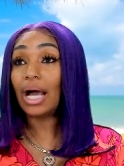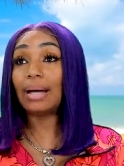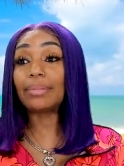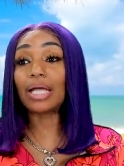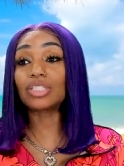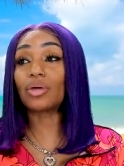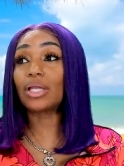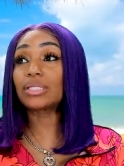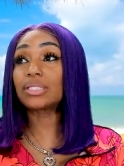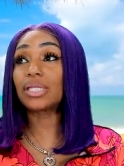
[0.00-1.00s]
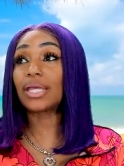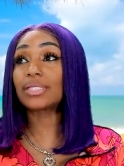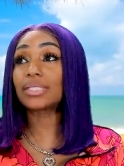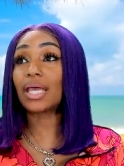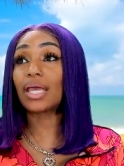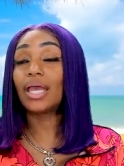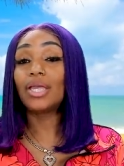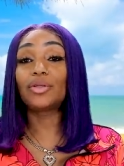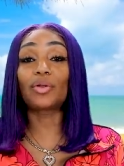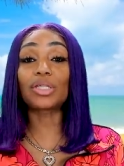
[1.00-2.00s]
I'm not trying to sit here and say,
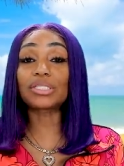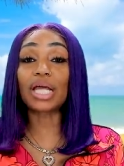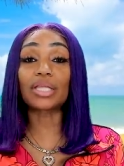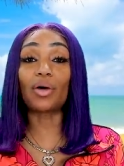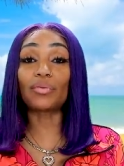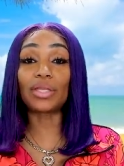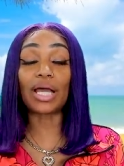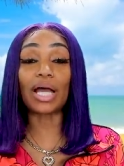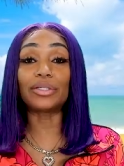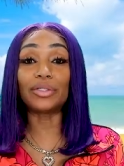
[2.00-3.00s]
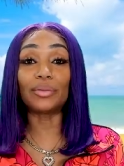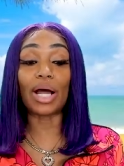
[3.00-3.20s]
you know, this is not the only thing I do.